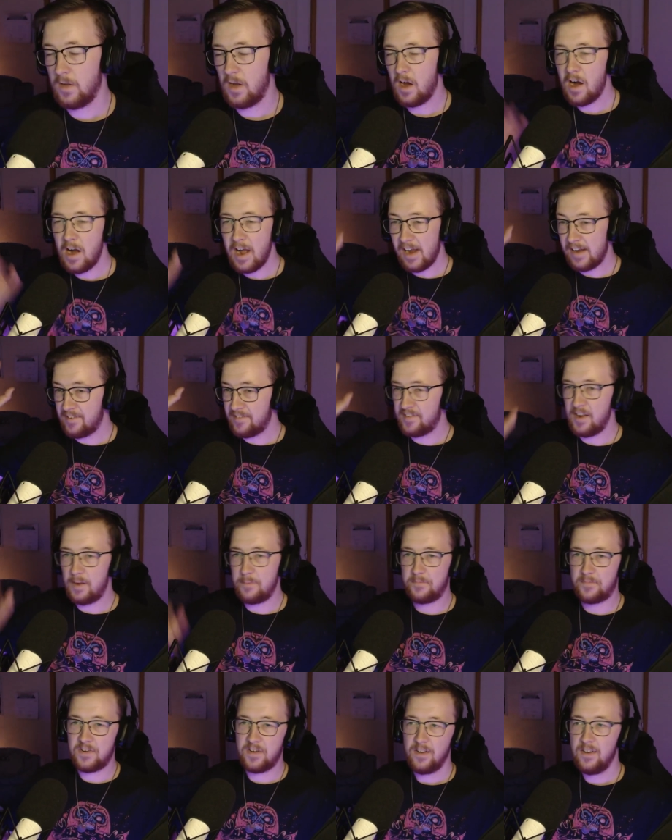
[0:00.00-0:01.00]
I
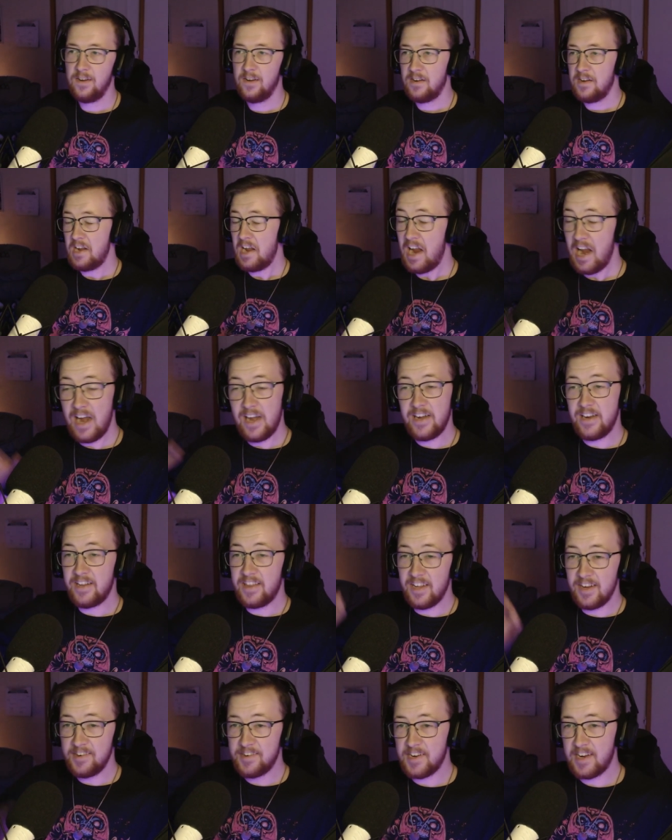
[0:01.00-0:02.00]
accept
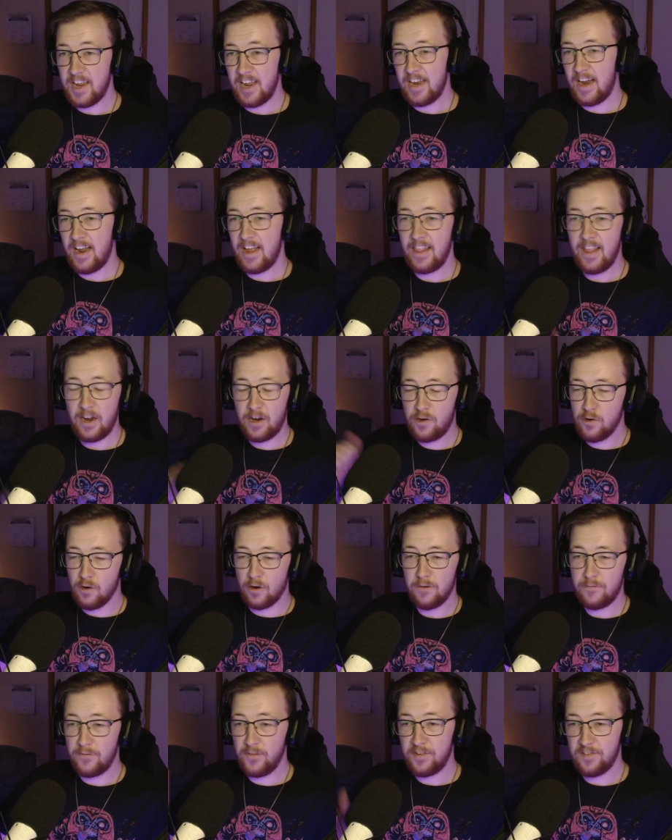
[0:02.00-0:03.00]
anything to get out of that
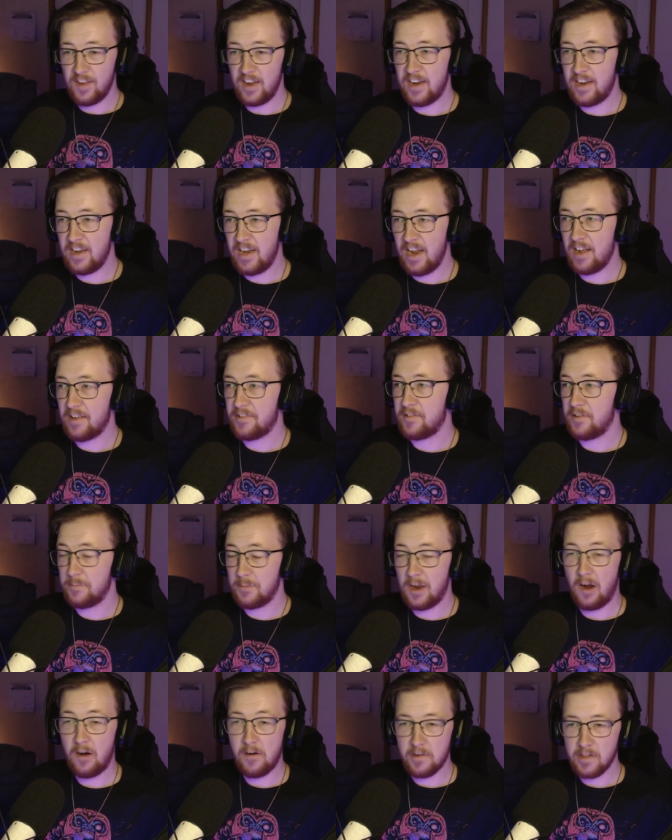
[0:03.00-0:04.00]
godforsaken house I'm
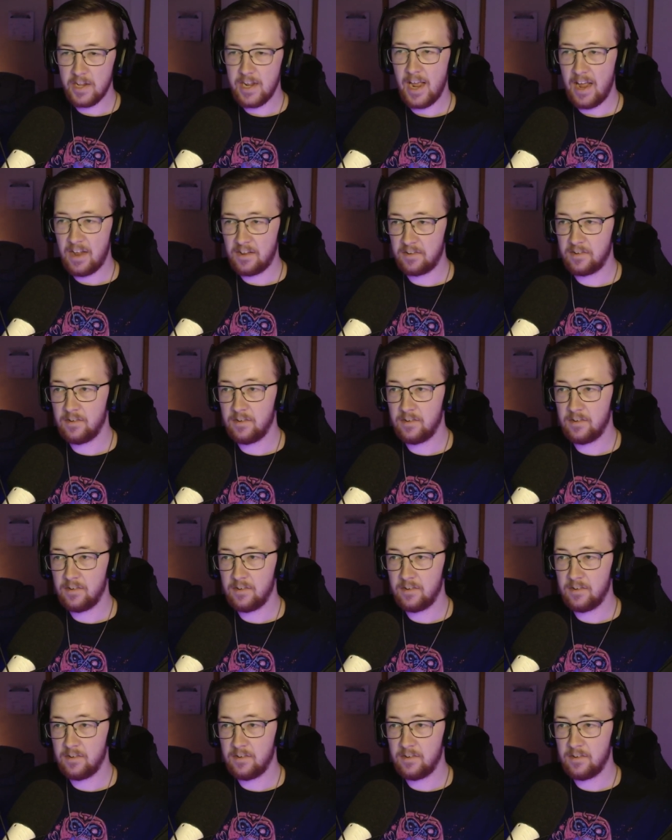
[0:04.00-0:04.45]
currently at.